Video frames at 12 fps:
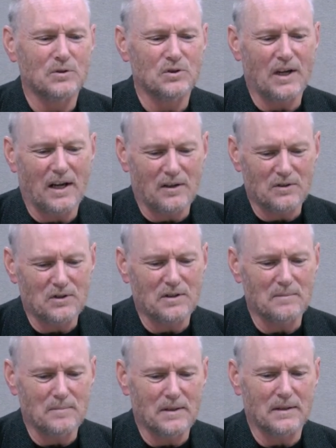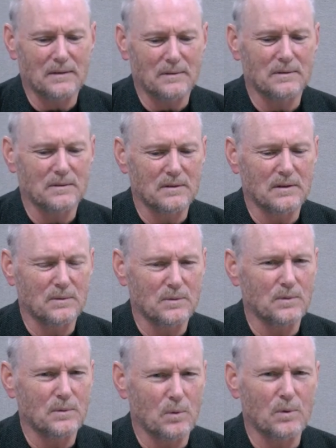challenging, but it
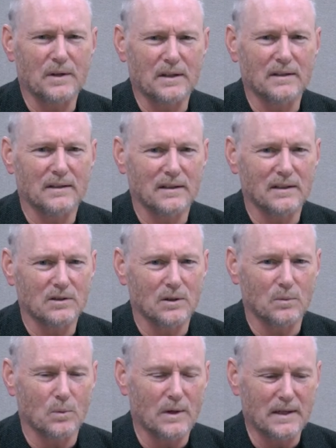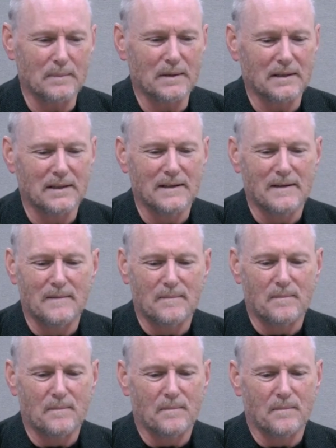was rewarding in its own way. But
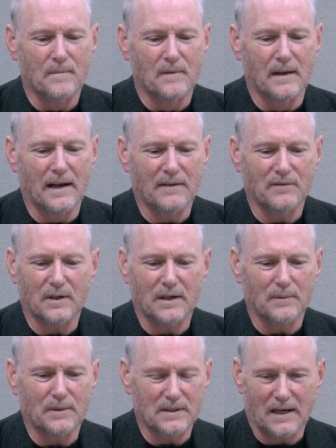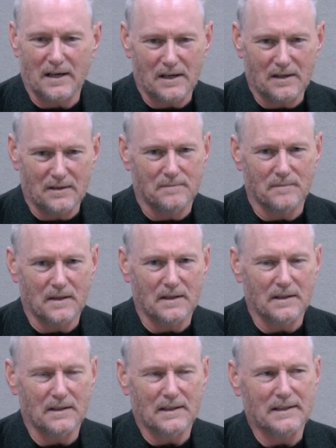after I retired
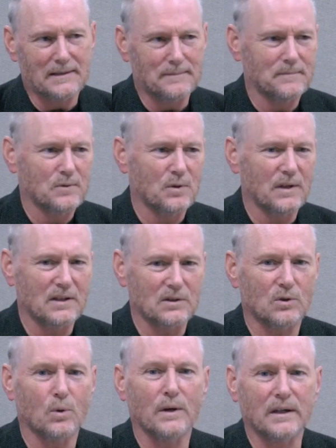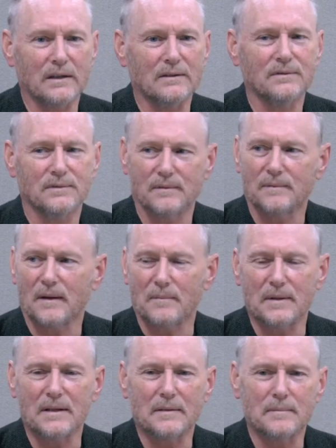in 2012, I've
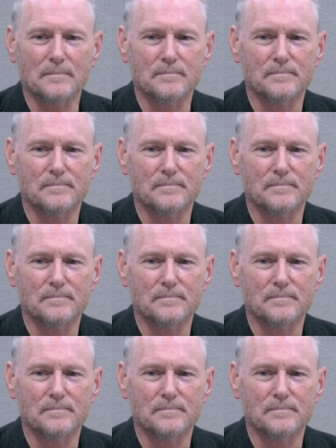been